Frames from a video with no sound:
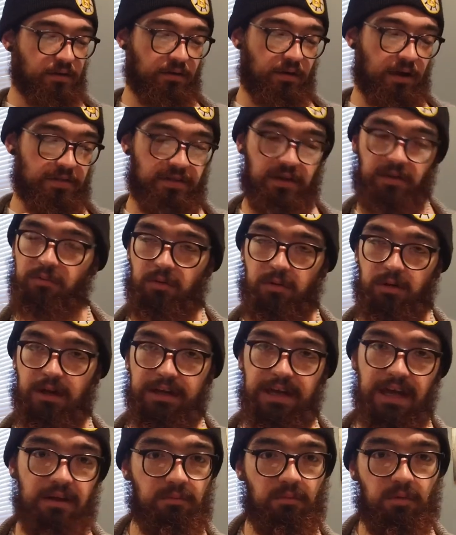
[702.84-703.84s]
I think
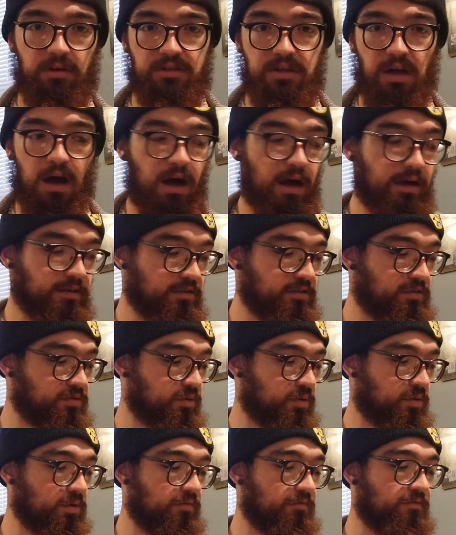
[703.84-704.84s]
we're taught to
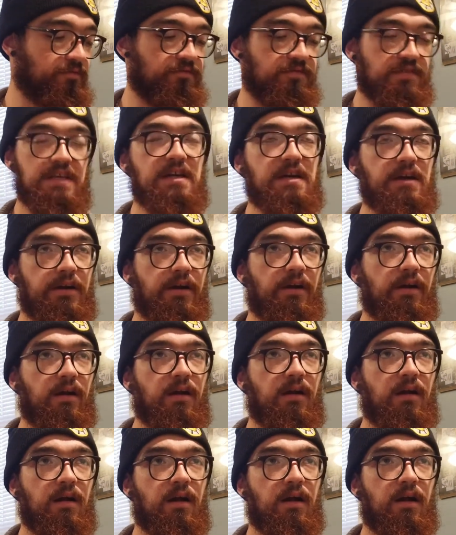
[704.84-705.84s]
sort of
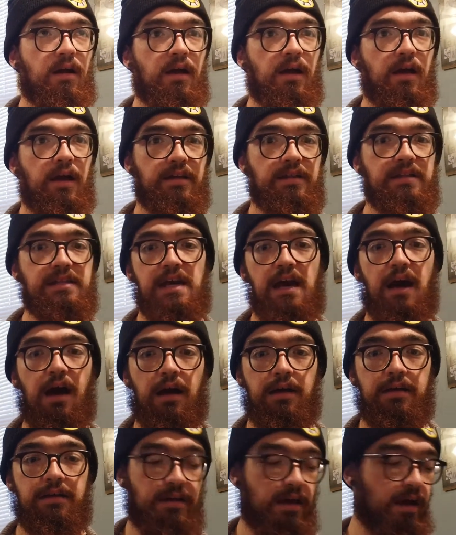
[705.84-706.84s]
fear the
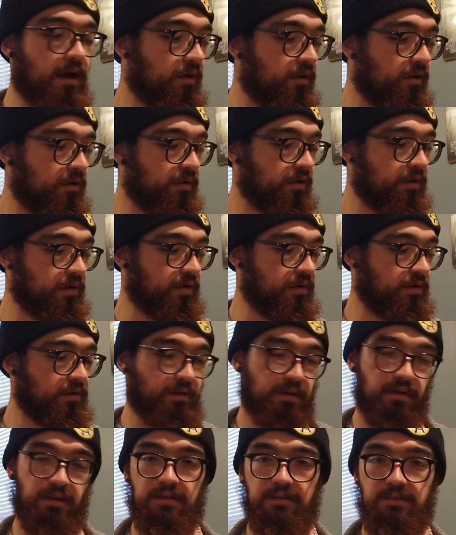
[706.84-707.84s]
unknown.
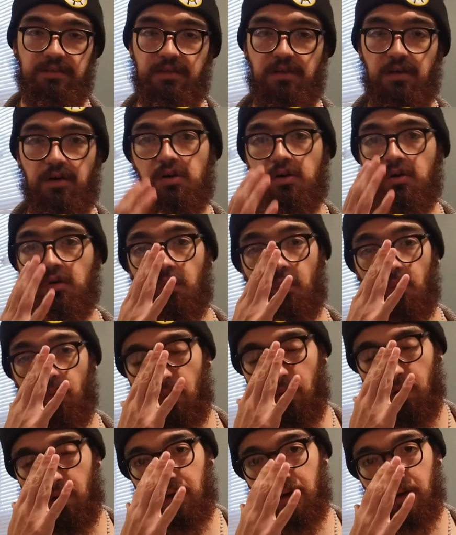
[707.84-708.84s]
So
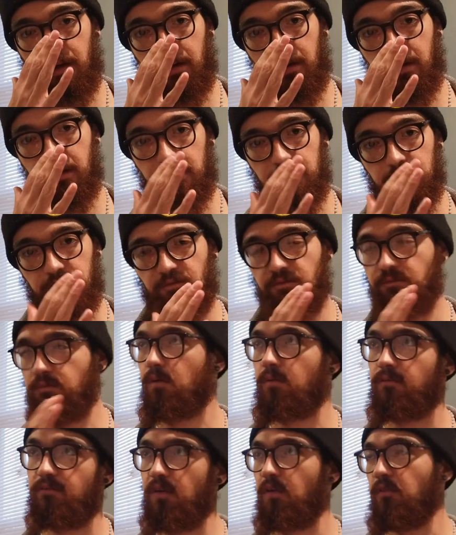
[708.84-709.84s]

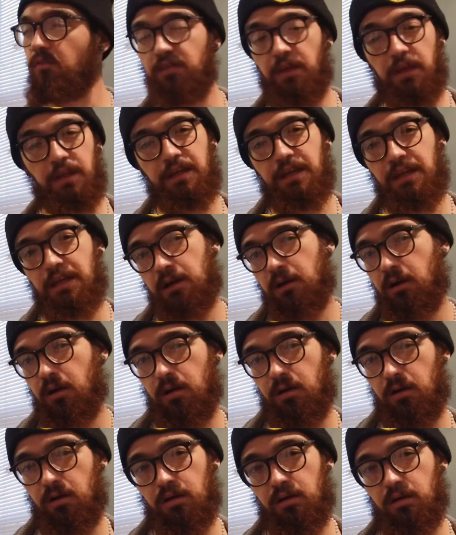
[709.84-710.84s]
for fulfilling
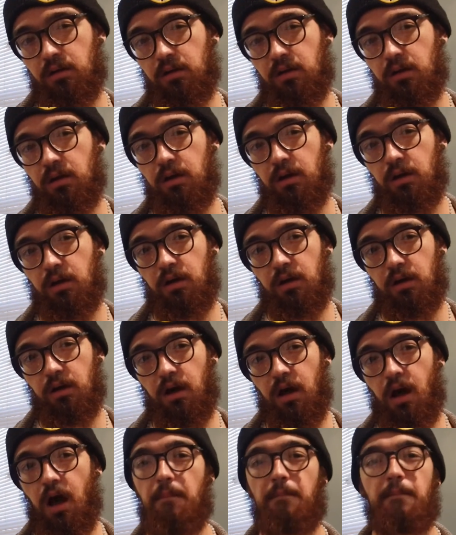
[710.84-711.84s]
your
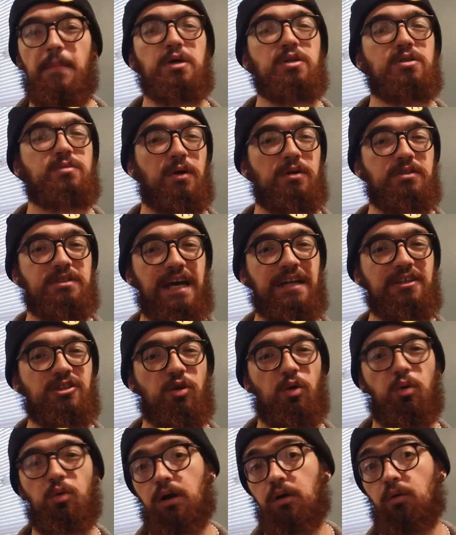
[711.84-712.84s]
utmost
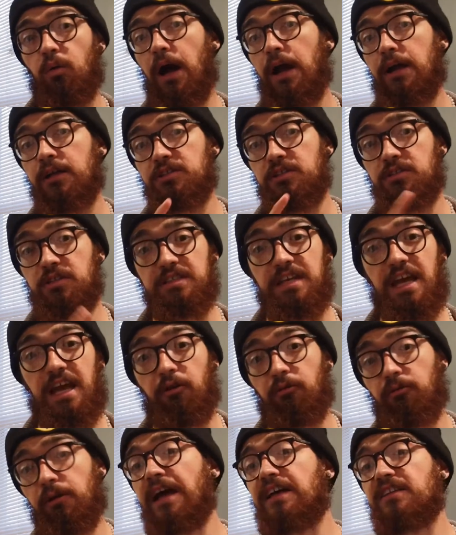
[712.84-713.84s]
potential requires you to
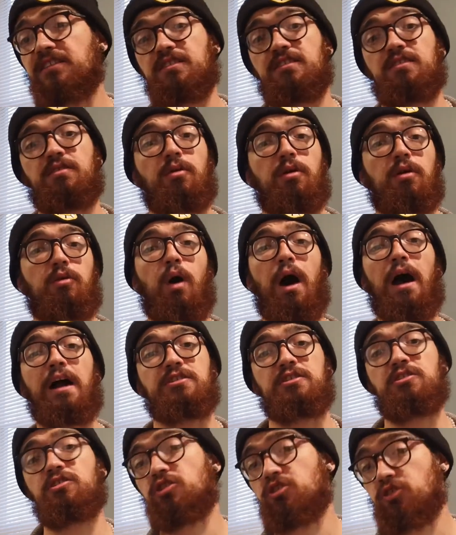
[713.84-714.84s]
take risks. It
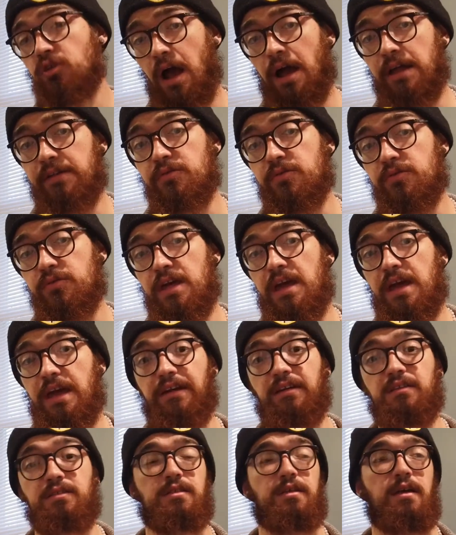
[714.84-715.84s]
requires you to try new
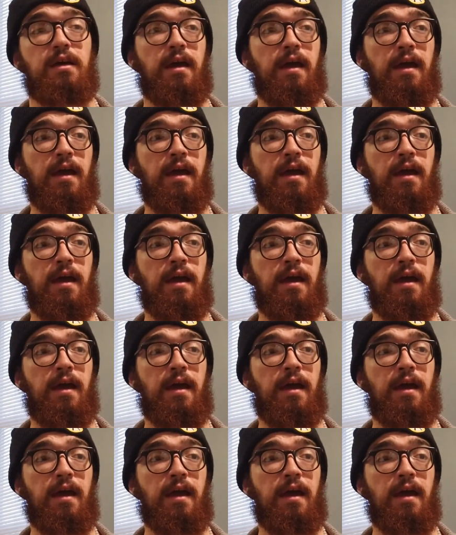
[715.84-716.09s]
things.